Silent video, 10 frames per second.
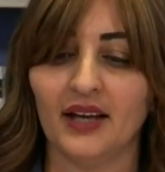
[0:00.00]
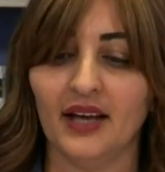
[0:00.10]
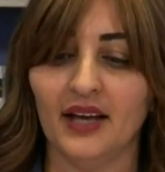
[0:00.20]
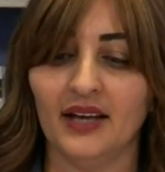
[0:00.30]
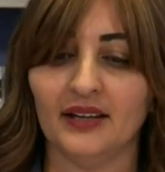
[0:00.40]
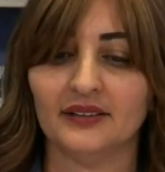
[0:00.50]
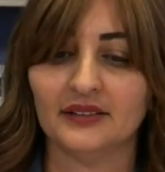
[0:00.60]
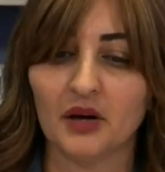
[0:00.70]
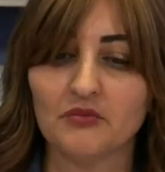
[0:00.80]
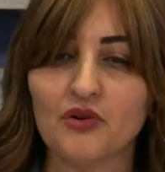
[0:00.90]

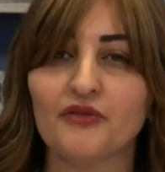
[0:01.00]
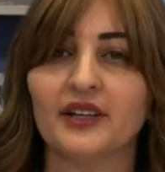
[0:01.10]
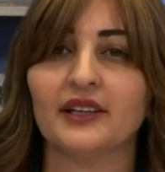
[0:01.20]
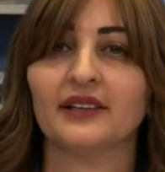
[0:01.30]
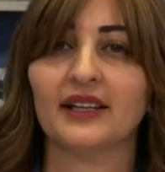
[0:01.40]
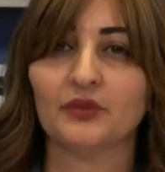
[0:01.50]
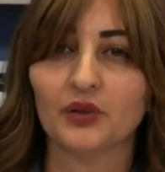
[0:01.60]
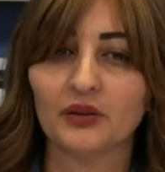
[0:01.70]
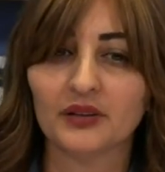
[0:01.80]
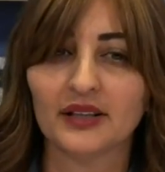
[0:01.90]
and moving, that
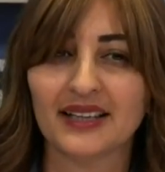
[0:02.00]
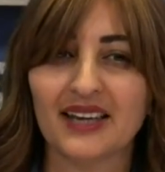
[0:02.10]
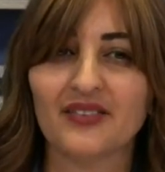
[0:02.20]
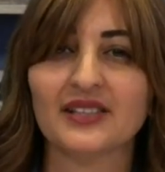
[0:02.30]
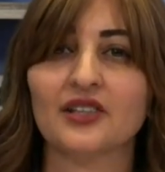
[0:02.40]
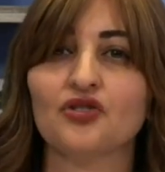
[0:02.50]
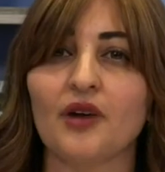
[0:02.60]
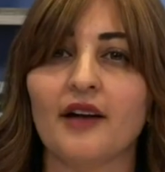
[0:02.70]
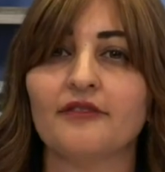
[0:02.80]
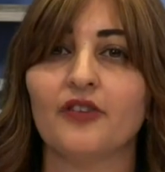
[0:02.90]
will give us the
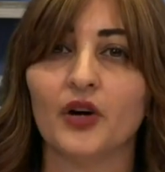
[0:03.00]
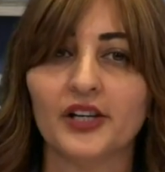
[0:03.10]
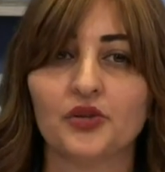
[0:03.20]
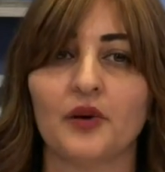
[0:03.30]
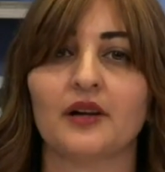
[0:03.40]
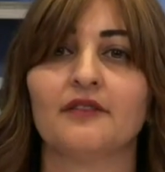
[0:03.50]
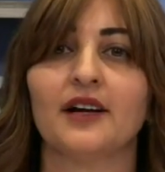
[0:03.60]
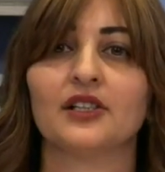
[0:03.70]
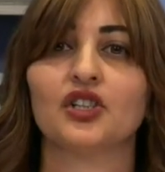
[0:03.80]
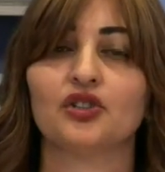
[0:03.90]
drive for each one of
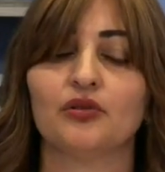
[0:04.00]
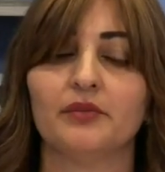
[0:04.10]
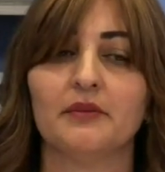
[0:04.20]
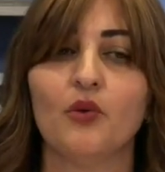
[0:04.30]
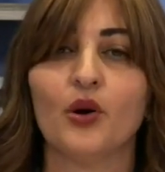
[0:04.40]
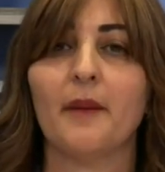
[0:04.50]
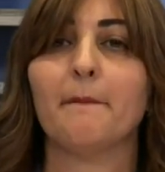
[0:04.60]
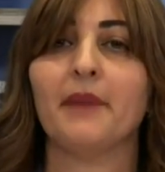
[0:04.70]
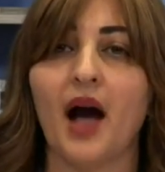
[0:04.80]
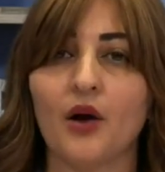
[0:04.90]
us to be more
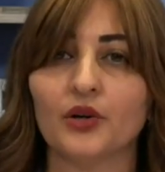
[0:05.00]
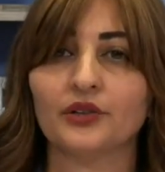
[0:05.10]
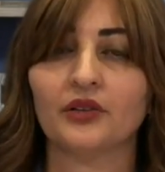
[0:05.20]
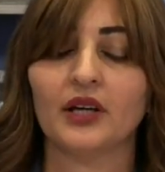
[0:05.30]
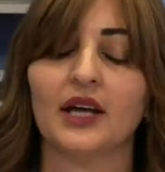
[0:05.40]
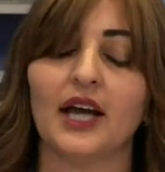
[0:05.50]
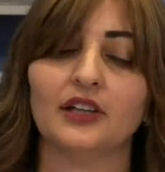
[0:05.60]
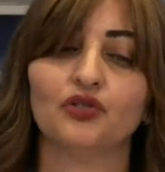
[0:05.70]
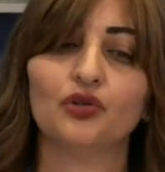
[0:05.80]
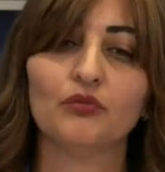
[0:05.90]
empowered
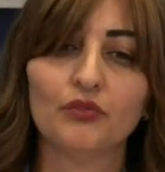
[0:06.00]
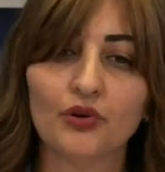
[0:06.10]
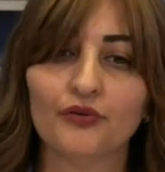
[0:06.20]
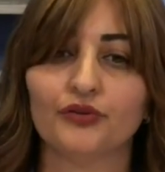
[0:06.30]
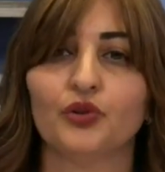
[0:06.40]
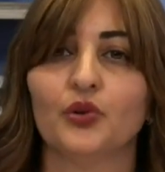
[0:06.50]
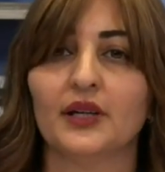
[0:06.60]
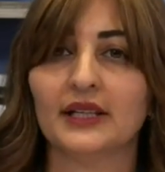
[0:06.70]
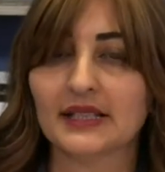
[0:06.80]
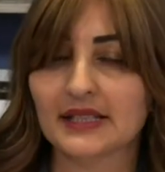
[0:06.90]
and to move to
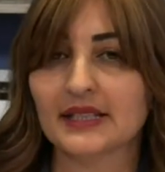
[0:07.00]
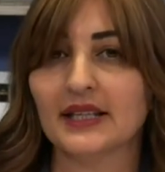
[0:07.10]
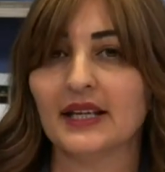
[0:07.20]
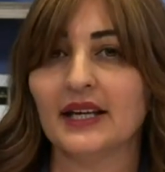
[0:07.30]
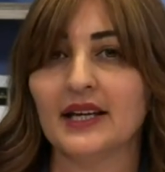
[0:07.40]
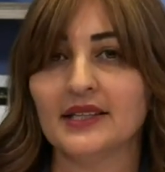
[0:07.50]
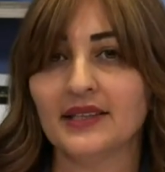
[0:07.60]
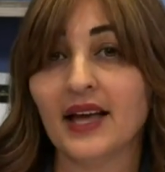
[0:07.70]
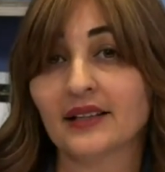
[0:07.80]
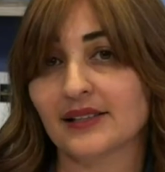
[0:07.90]
his
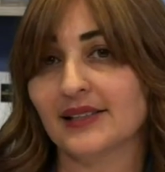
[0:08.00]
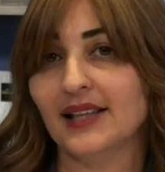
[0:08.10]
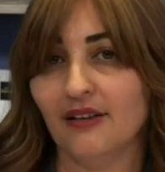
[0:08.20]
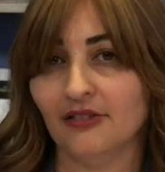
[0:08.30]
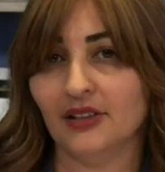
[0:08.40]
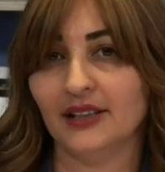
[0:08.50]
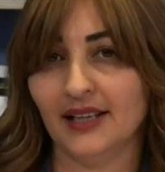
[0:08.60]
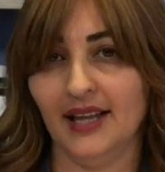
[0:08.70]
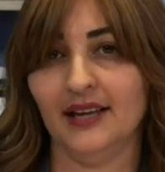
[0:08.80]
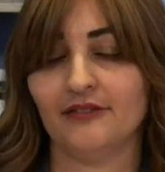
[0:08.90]
next level in
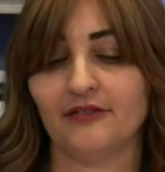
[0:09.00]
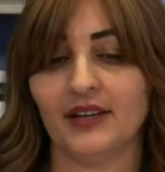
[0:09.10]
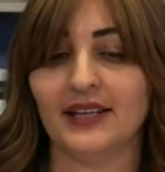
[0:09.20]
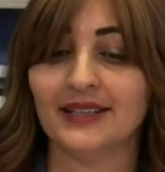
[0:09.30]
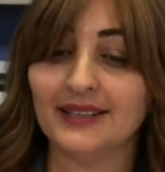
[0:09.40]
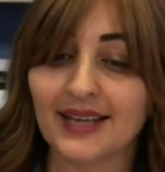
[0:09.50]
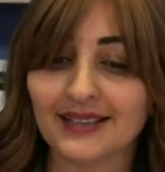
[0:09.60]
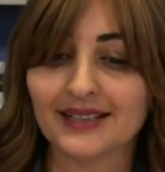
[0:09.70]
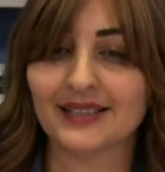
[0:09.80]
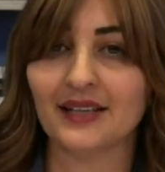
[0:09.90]
life,
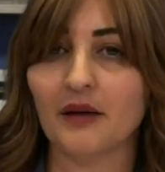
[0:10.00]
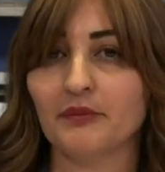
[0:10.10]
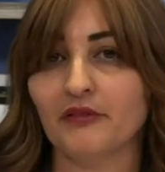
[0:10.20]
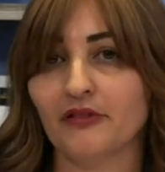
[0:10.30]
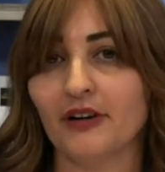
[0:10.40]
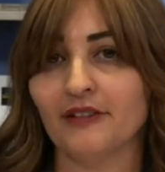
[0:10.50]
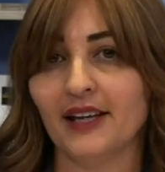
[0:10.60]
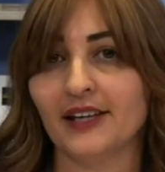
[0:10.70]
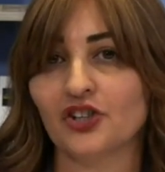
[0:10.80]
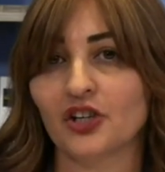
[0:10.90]
next step of
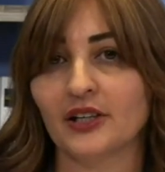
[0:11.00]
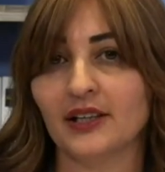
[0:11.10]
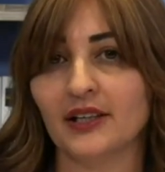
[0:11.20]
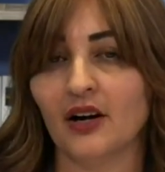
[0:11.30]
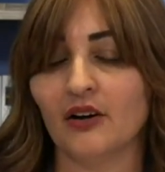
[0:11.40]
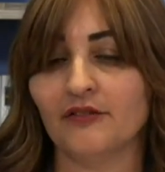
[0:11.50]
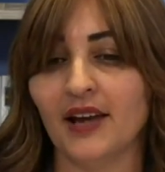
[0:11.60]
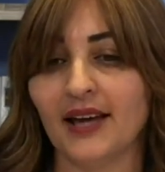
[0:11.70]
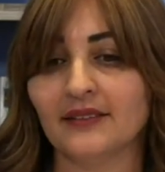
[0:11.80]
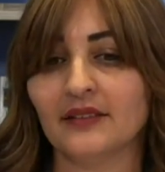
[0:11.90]
revelation of
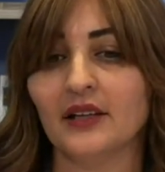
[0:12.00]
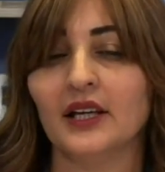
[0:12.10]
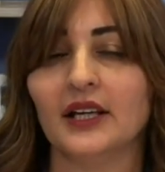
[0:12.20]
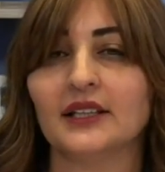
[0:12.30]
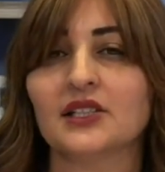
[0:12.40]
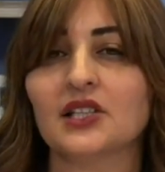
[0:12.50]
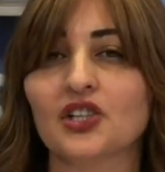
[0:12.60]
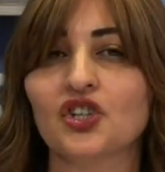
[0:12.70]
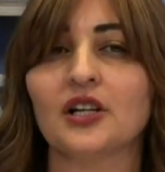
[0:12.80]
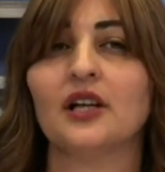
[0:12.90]
light in
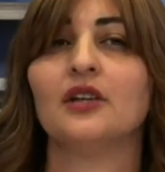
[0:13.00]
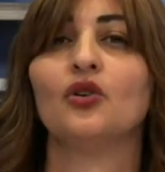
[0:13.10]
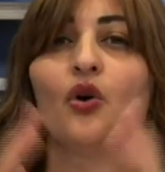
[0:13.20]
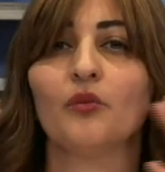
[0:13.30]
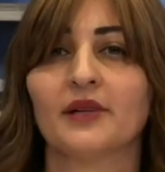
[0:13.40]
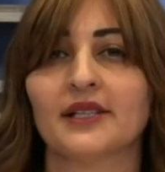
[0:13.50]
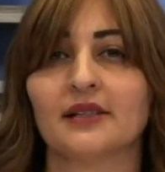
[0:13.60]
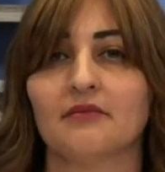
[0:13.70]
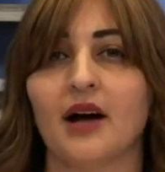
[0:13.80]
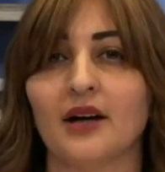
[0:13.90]
such an enormous
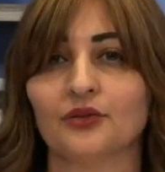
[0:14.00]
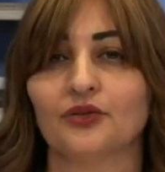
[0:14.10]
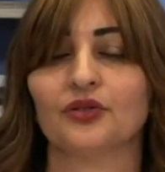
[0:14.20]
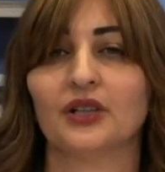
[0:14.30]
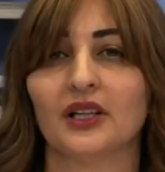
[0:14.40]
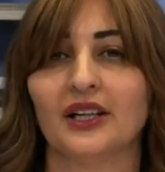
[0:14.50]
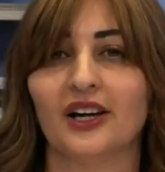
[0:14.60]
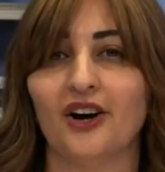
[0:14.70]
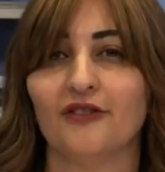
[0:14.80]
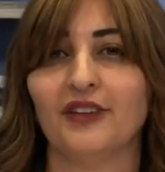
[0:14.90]
amount
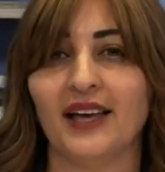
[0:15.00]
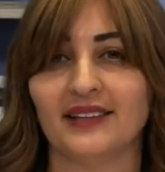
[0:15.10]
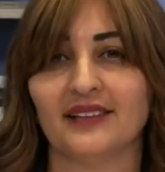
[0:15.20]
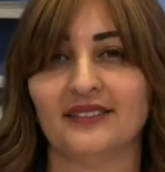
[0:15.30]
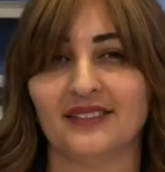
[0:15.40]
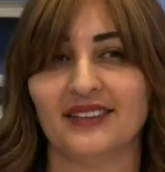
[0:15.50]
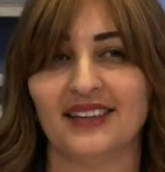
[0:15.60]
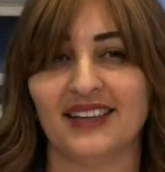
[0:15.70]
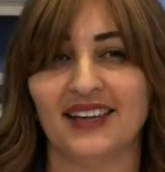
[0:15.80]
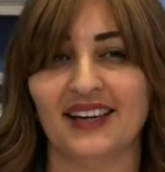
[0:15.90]
of light that
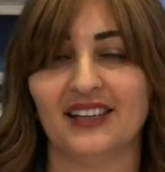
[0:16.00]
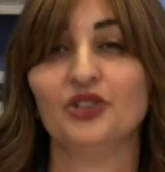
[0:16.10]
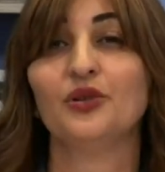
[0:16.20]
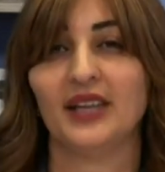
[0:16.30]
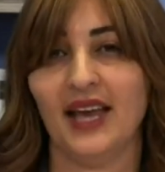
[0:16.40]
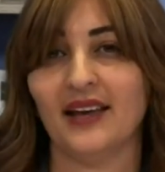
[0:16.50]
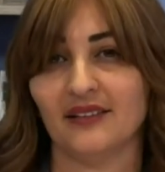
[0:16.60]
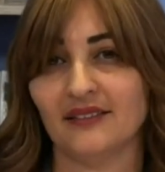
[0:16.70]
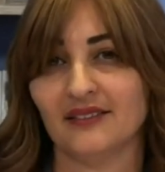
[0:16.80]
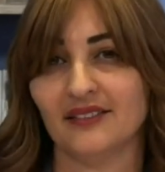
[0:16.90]

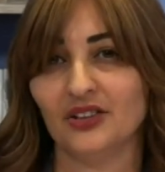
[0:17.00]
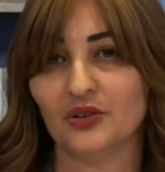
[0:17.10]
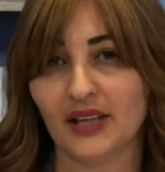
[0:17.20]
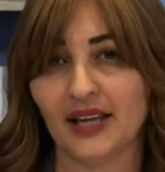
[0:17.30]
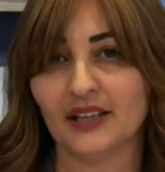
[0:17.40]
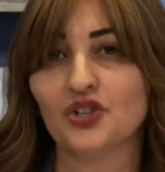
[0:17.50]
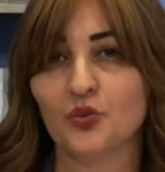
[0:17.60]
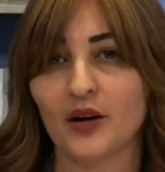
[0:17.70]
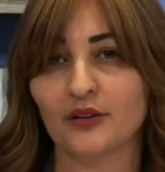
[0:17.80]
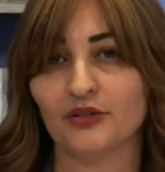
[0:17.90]
each
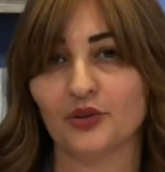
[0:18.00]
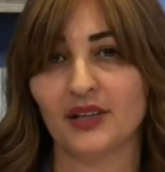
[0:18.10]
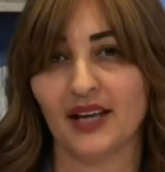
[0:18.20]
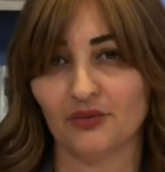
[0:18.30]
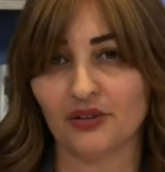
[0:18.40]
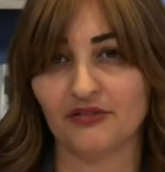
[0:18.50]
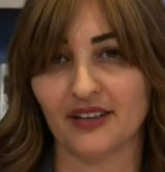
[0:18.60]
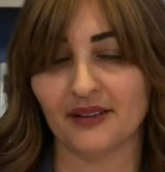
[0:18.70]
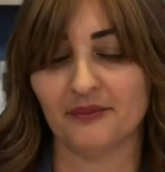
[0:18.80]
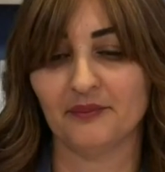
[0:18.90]
one of you can
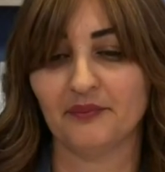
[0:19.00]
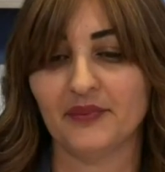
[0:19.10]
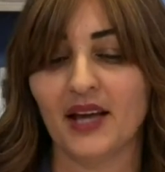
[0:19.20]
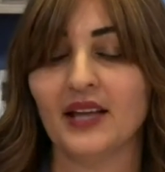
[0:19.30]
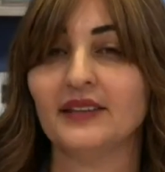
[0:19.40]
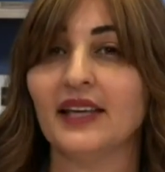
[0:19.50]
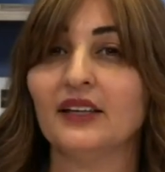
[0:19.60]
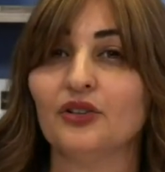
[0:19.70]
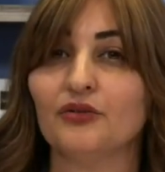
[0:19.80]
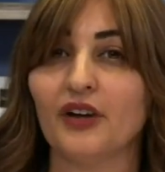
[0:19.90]
reveal.
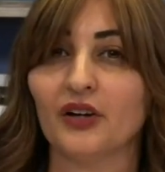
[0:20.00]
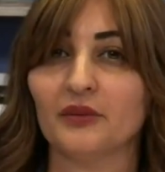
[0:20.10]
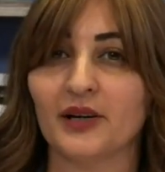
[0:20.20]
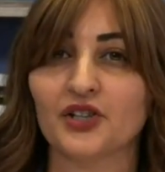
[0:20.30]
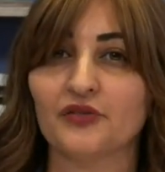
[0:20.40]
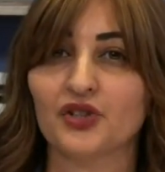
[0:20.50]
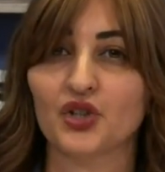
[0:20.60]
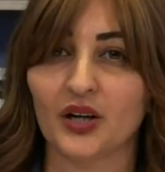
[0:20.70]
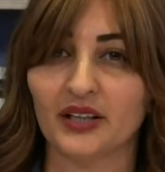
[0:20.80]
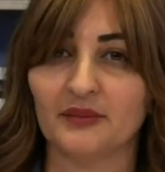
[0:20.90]
Thank you very much for
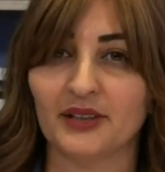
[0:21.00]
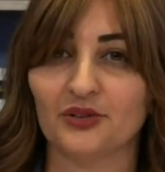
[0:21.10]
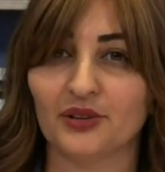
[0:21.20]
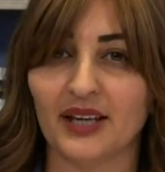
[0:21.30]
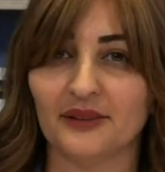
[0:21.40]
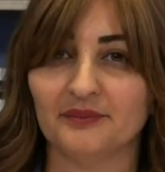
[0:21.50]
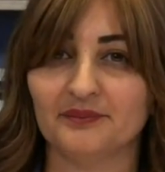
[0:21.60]
joining me today.